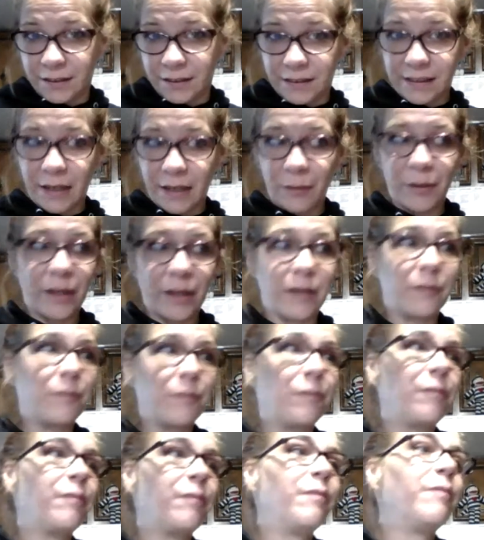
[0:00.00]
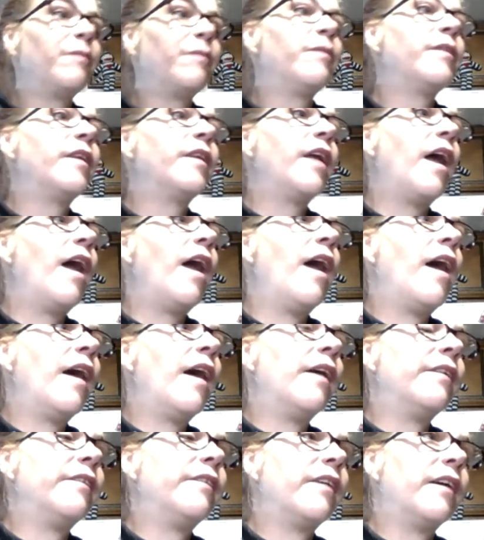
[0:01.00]
down there.
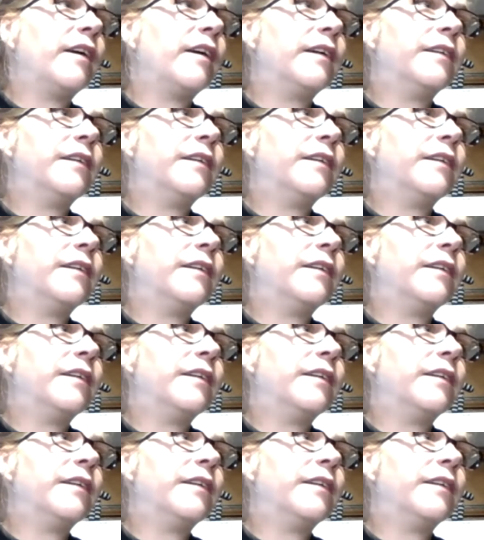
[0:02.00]
And